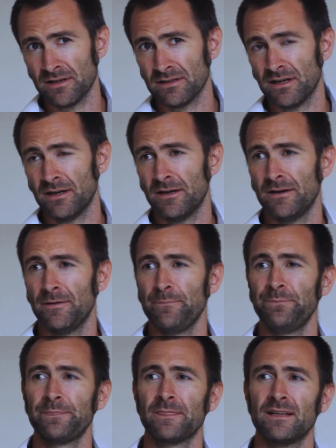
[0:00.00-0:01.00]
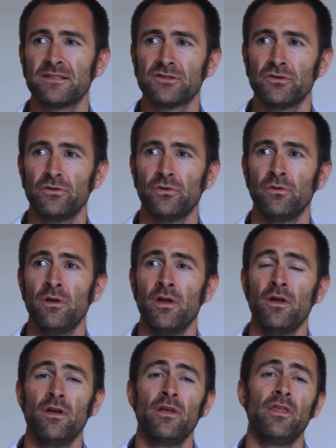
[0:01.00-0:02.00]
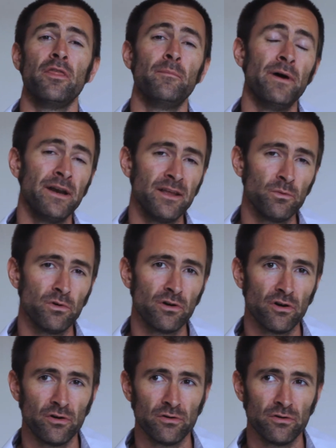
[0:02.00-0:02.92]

And so the money will go